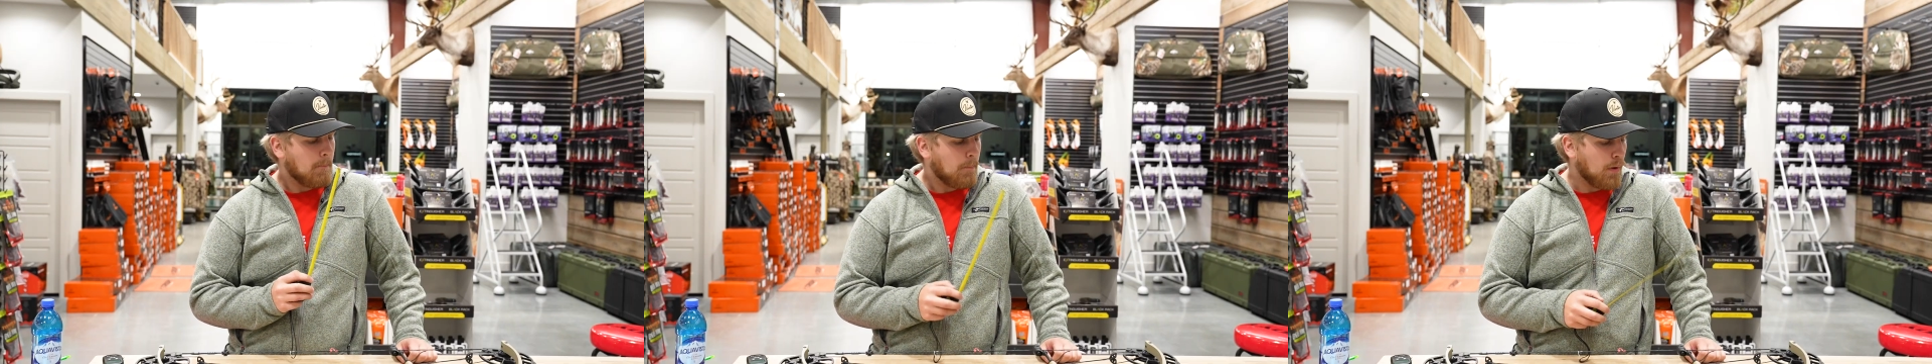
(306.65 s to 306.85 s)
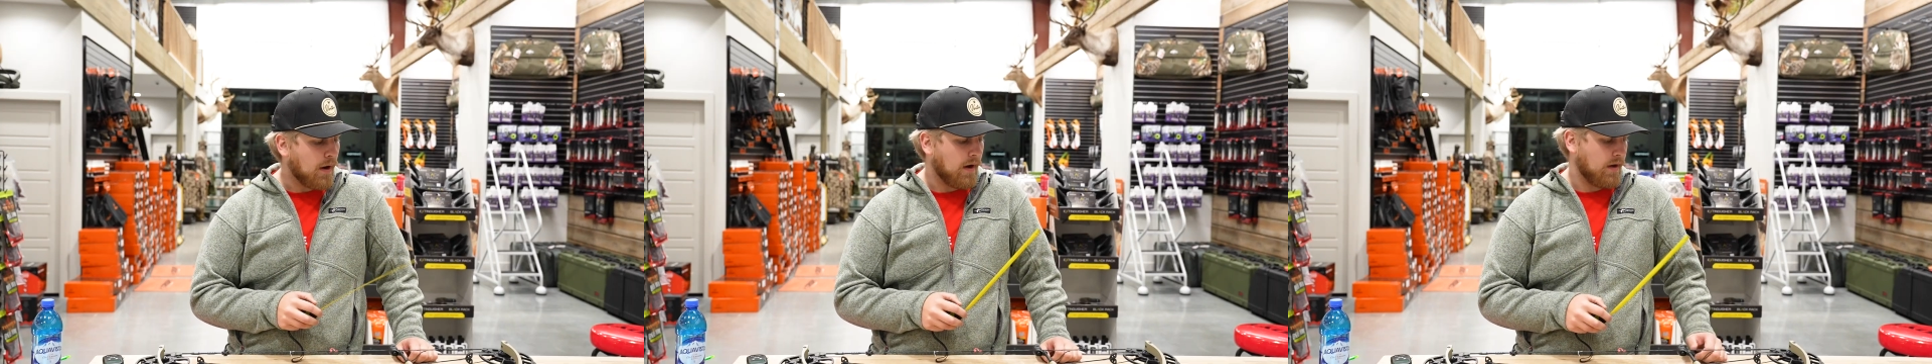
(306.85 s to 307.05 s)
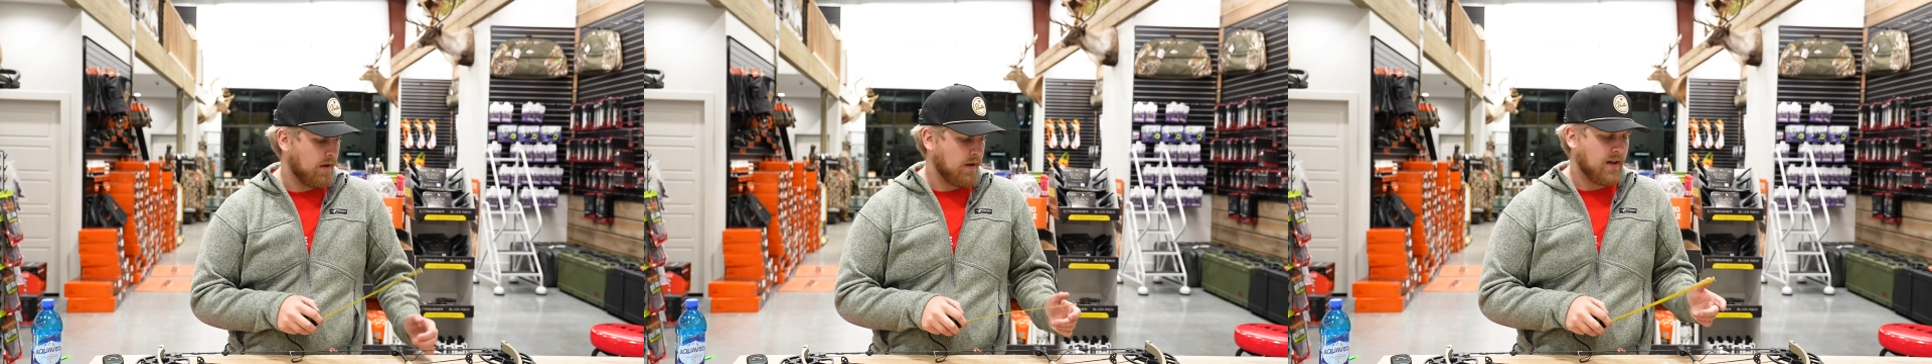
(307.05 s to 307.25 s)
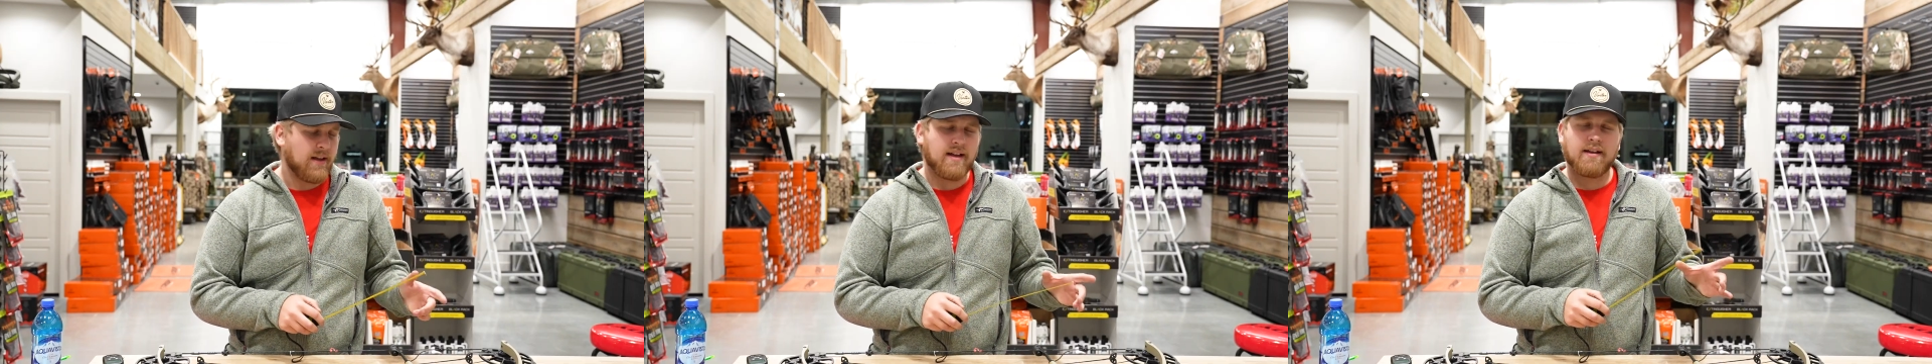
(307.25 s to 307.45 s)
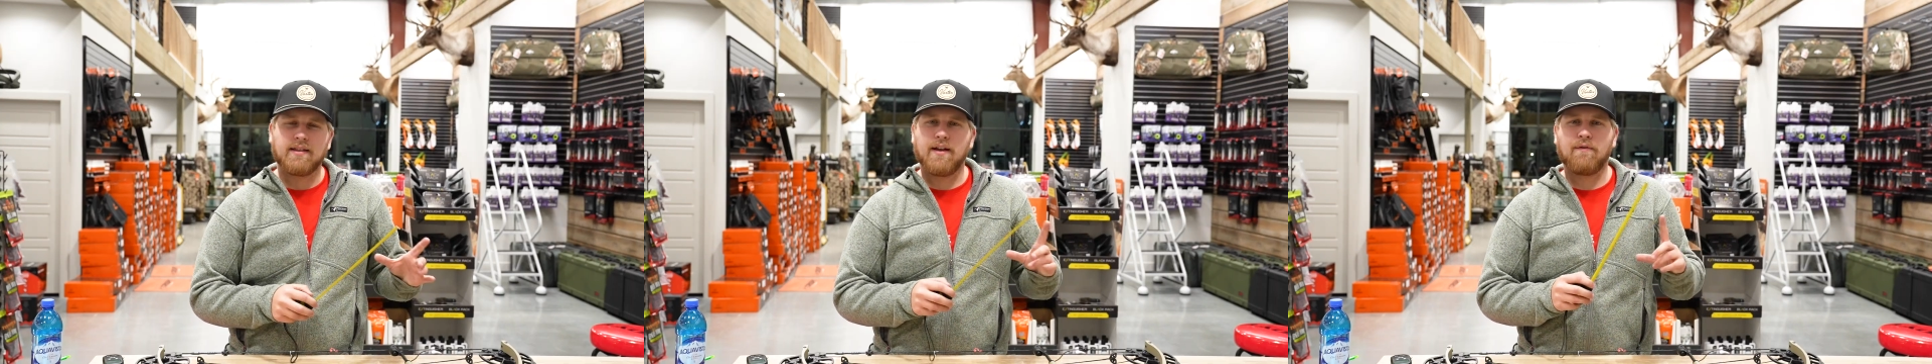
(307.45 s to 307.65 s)
but
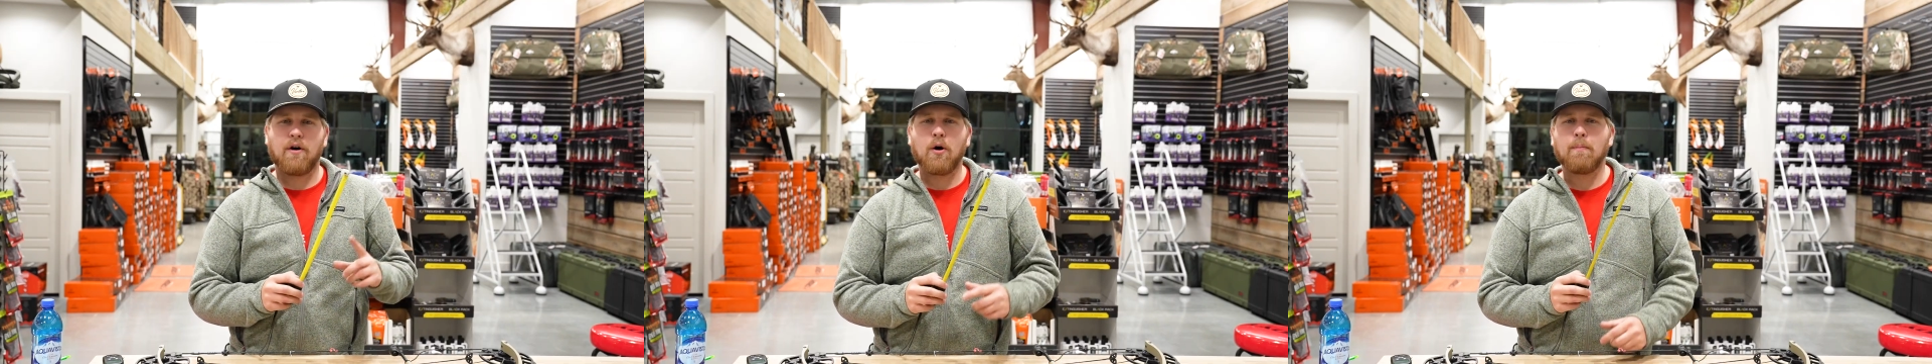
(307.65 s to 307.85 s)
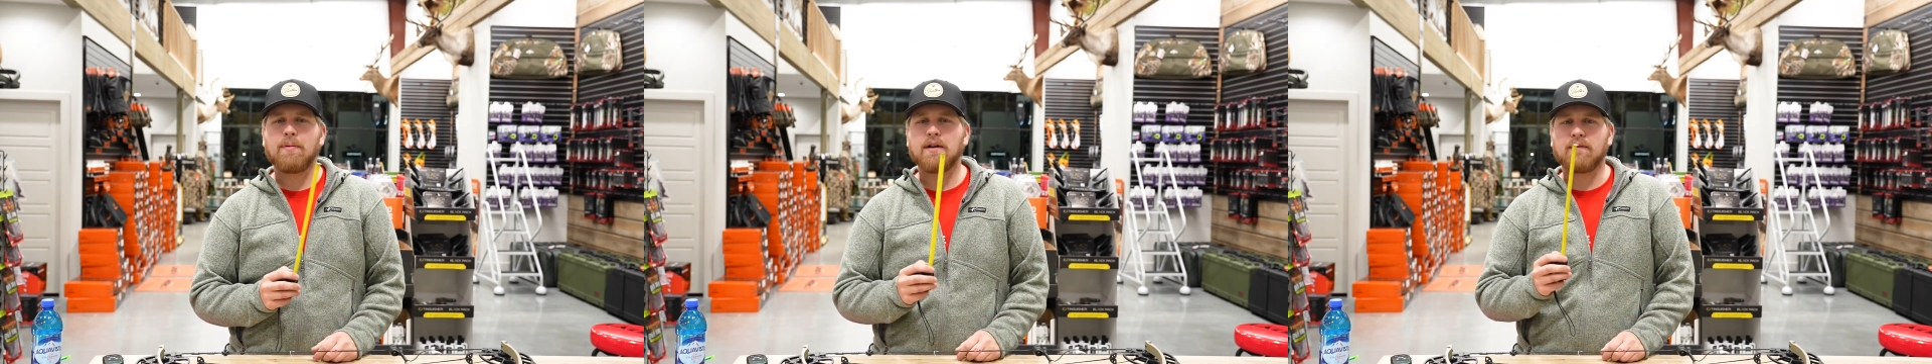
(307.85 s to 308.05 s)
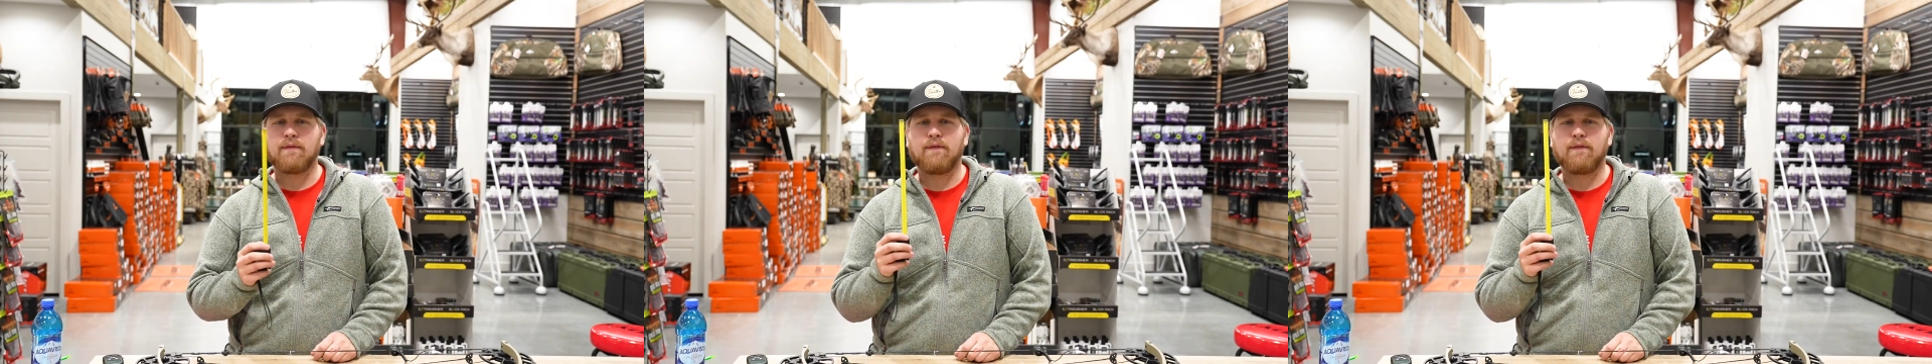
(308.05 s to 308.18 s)
they've all been